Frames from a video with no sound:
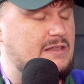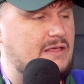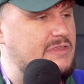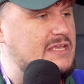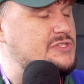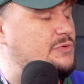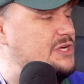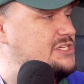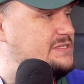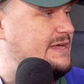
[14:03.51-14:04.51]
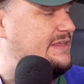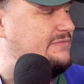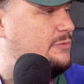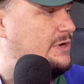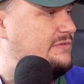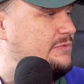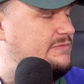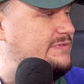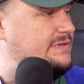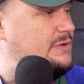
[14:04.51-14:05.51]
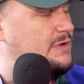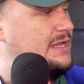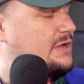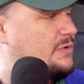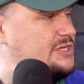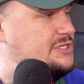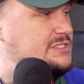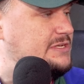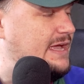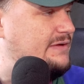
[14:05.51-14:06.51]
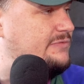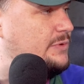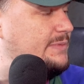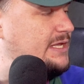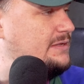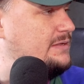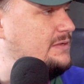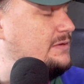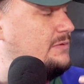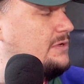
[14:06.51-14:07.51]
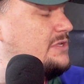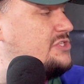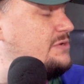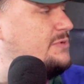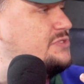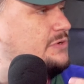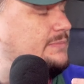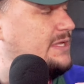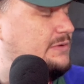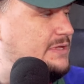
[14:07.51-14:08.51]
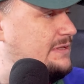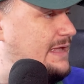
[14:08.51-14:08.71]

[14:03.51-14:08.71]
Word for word: love to answer questions about that Ford F150. What kind of questions do you have for me? Mm-hmm. Well, the consumer is normally going to